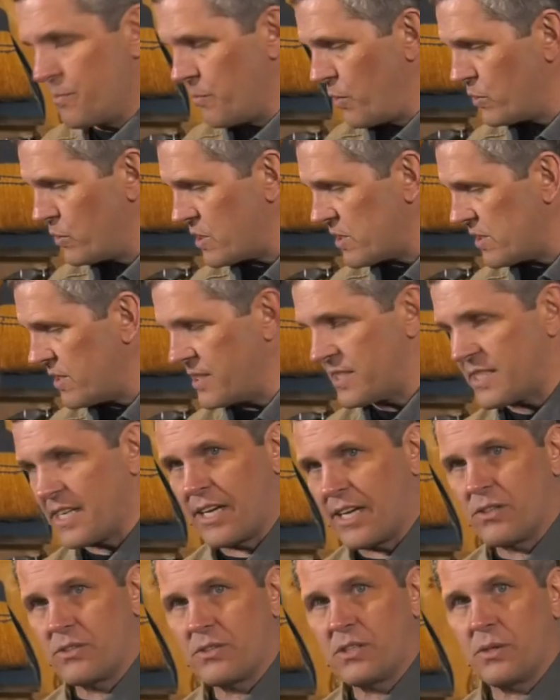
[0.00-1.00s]
Most of the
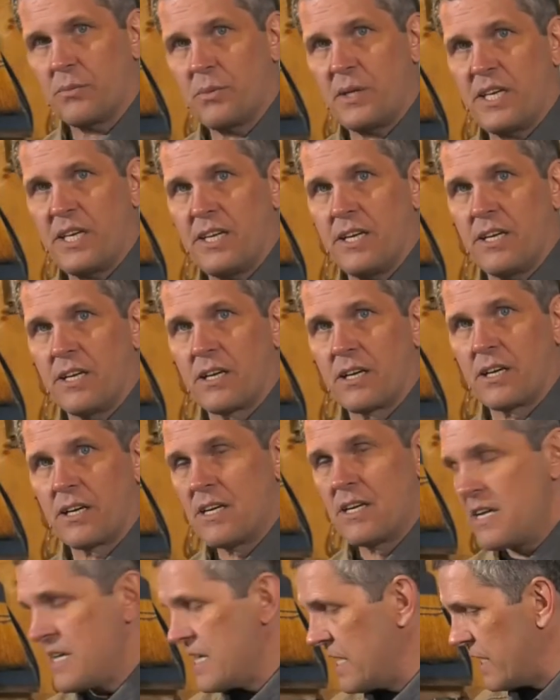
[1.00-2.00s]
sound that we
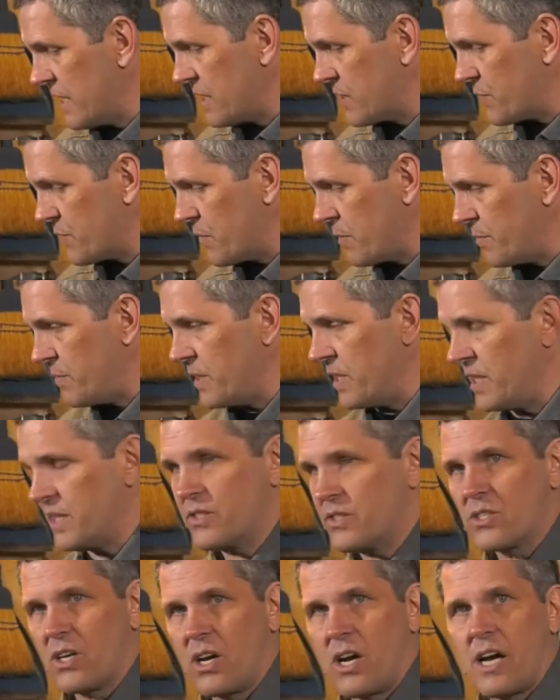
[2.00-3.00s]
hear is from the
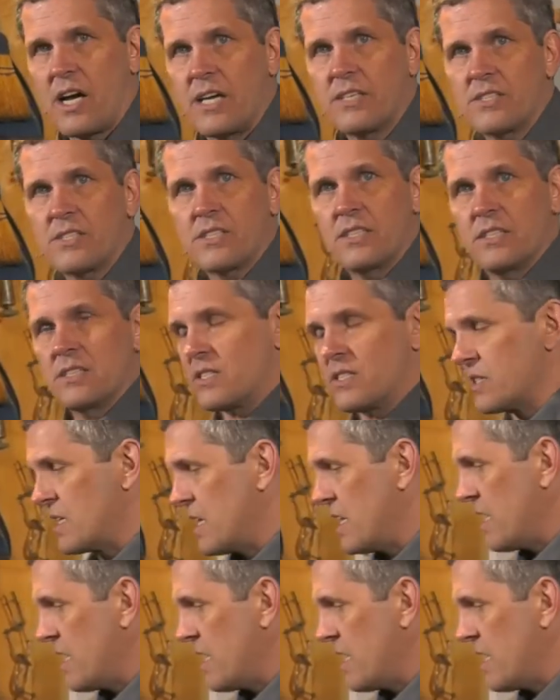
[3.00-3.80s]
exhaust. It